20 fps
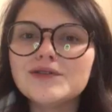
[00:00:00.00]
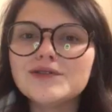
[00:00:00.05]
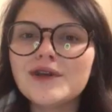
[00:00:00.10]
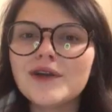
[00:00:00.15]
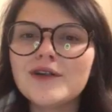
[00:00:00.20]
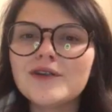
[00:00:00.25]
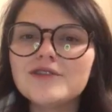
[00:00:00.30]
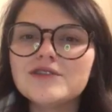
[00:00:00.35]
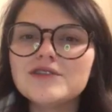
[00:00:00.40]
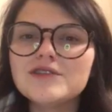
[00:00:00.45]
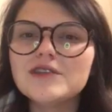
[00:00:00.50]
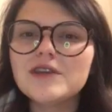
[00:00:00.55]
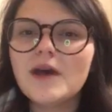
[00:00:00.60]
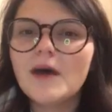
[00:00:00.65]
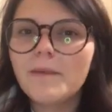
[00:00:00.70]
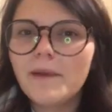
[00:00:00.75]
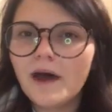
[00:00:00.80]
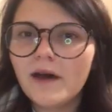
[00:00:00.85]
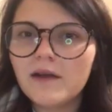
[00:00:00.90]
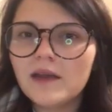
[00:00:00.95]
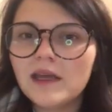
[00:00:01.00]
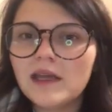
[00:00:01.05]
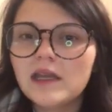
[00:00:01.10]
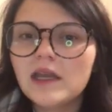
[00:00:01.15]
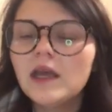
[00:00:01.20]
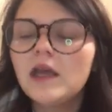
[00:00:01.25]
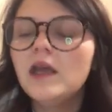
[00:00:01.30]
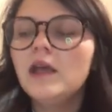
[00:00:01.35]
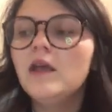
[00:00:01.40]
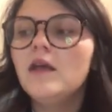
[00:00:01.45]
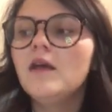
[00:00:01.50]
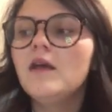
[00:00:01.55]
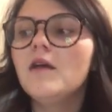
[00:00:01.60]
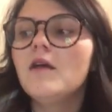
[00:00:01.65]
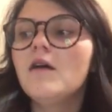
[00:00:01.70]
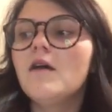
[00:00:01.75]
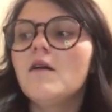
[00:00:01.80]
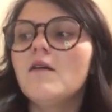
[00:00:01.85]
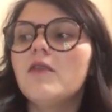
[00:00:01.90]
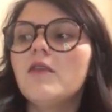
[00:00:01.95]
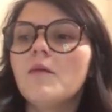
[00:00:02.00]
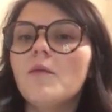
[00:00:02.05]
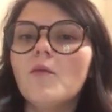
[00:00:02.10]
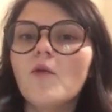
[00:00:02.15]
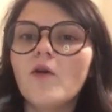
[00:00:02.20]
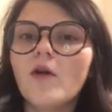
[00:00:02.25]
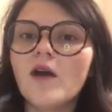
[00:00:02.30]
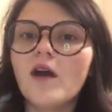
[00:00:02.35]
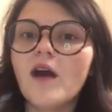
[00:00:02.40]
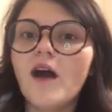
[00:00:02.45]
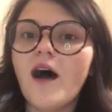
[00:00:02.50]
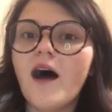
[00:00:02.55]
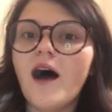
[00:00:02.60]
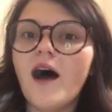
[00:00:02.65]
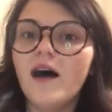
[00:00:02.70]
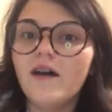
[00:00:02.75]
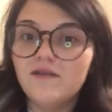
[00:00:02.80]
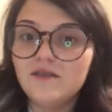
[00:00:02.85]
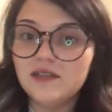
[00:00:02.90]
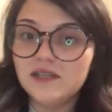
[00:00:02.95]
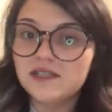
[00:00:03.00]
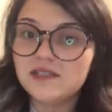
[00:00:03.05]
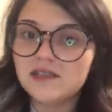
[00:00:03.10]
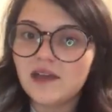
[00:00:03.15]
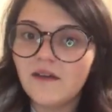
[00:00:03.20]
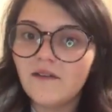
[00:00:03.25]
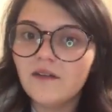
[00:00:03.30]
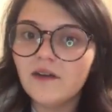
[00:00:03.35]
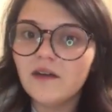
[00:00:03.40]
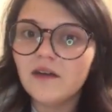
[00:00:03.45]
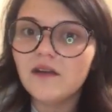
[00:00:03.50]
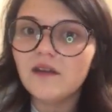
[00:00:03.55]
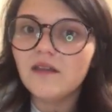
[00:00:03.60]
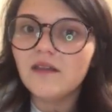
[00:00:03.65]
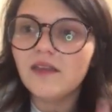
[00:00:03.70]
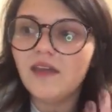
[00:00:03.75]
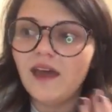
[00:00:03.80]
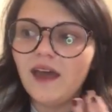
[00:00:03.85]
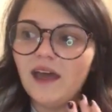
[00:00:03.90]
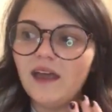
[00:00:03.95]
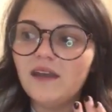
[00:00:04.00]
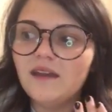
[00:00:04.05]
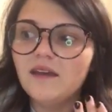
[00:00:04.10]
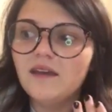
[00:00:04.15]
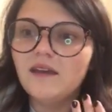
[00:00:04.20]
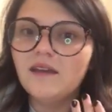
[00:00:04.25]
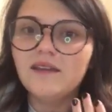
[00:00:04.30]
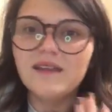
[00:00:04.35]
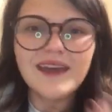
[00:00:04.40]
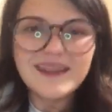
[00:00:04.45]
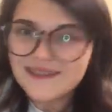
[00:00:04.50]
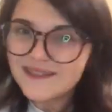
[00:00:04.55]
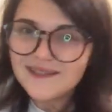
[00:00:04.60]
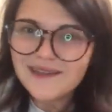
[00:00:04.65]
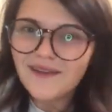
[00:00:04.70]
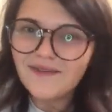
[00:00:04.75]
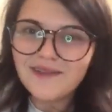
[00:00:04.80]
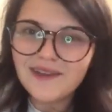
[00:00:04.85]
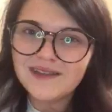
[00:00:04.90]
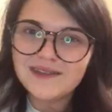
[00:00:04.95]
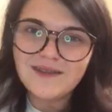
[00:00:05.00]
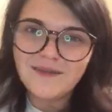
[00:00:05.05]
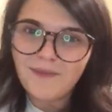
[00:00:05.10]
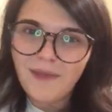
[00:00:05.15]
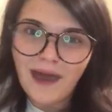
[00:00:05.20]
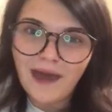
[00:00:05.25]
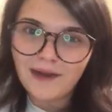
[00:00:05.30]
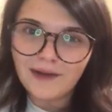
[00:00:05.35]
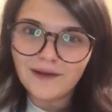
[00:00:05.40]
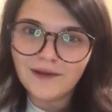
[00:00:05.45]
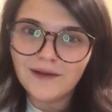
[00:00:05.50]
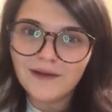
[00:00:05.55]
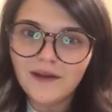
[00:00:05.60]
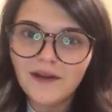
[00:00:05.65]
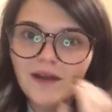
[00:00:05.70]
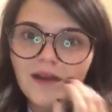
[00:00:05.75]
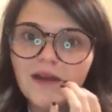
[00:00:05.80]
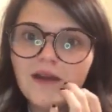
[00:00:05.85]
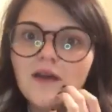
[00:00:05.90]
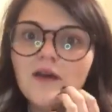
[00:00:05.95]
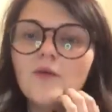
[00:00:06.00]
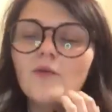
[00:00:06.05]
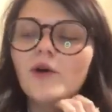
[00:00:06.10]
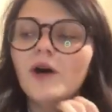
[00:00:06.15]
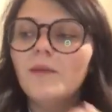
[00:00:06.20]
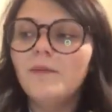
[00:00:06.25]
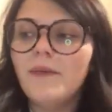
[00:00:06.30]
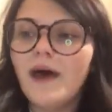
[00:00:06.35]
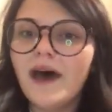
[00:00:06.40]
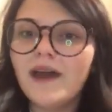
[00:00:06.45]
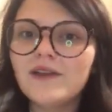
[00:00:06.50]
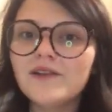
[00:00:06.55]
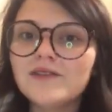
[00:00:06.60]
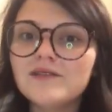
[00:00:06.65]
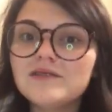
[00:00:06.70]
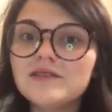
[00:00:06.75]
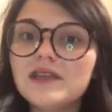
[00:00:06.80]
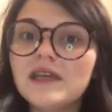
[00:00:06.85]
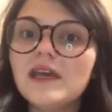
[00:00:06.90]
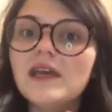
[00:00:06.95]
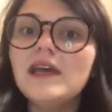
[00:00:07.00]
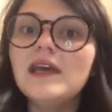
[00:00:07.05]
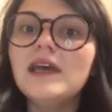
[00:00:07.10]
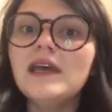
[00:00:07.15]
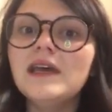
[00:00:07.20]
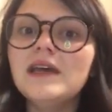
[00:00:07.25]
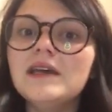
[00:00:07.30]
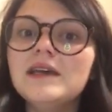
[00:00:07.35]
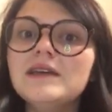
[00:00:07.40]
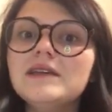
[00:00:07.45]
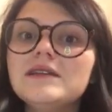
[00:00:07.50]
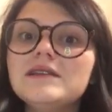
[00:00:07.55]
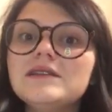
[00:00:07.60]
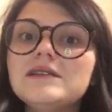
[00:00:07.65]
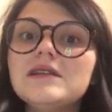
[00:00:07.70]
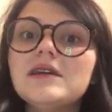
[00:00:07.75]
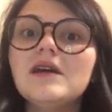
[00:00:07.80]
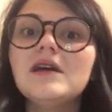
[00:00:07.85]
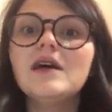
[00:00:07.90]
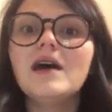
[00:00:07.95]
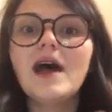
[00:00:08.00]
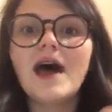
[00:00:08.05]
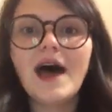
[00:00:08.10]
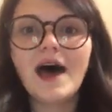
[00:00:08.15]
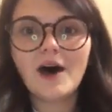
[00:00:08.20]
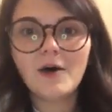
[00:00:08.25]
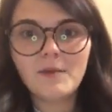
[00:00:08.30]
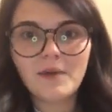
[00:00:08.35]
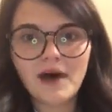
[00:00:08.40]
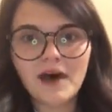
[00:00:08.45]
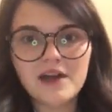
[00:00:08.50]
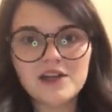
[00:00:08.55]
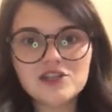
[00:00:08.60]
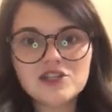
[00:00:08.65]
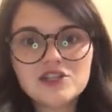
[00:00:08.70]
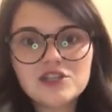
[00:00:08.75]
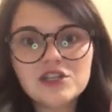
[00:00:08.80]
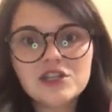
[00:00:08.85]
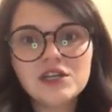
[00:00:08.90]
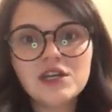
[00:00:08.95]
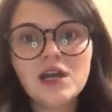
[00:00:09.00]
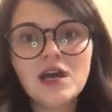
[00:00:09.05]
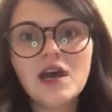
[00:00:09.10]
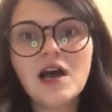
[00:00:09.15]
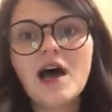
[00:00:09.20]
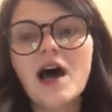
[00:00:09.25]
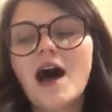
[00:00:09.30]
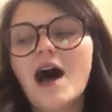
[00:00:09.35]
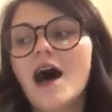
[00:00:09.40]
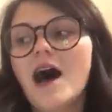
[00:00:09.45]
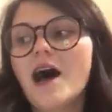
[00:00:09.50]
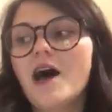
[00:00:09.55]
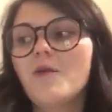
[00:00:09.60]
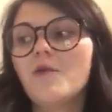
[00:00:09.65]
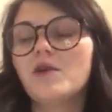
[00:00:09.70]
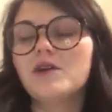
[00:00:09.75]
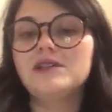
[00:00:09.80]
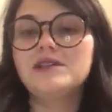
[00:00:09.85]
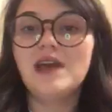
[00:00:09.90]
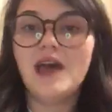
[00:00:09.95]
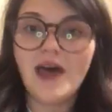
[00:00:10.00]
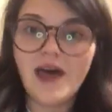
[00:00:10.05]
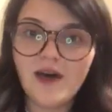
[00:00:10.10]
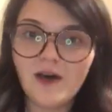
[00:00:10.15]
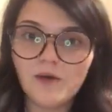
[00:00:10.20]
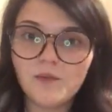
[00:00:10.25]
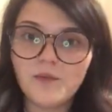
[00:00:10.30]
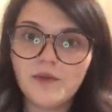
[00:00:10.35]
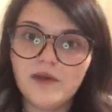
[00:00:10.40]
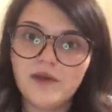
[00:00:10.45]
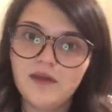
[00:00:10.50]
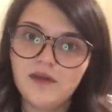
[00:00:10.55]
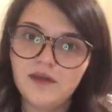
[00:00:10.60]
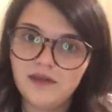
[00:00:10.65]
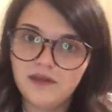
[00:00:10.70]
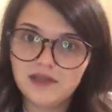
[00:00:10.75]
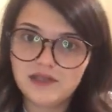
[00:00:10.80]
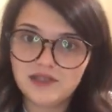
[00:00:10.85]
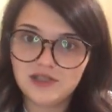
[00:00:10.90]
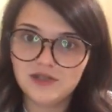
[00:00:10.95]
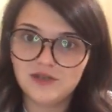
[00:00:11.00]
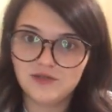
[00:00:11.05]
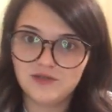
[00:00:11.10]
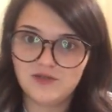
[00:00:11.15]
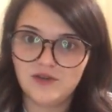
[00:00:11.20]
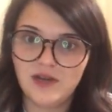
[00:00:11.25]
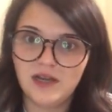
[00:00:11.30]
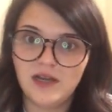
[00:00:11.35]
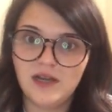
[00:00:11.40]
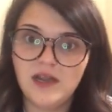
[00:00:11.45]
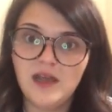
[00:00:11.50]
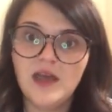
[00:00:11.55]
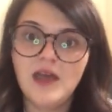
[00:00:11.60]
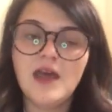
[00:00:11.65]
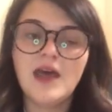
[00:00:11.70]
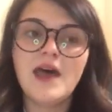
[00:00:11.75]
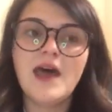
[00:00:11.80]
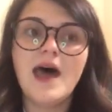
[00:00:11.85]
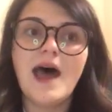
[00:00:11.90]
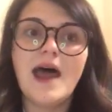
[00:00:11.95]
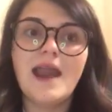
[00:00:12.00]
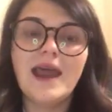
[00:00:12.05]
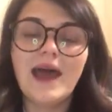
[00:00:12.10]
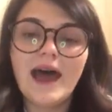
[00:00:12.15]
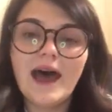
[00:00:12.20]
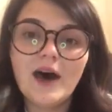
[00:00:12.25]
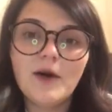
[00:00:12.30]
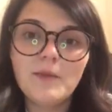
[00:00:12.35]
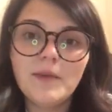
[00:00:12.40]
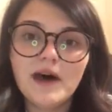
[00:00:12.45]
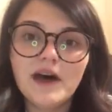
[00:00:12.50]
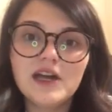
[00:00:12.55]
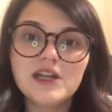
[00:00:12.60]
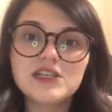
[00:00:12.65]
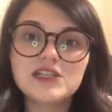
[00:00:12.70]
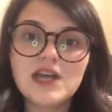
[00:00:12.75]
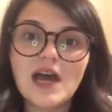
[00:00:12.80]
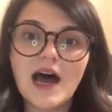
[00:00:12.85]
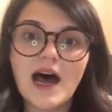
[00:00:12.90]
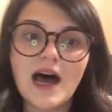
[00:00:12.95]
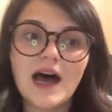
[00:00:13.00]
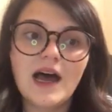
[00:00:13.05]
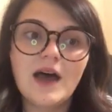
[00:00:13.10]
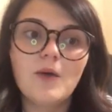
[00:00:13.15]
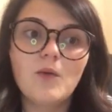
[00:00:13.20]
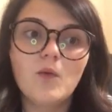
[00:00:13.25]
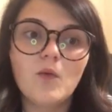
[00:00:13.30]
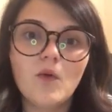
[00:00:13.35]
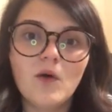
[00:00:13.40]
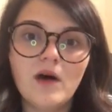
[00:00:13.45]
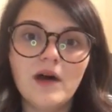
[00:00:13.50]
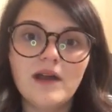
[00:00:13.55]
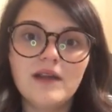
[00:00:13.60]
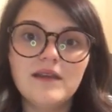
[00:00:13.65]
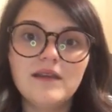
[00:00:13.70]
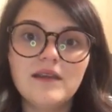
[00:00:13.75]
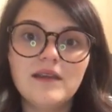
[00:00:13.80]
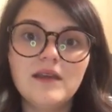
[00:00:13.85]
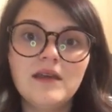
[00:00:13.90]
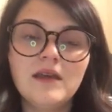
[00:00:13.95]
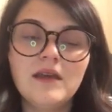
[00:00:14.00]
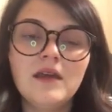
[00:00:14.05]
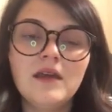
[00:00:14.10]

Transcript: searched about it, the more I've discovered that that stuff doesn't matter. What matters is how much I want to help these children and how much I want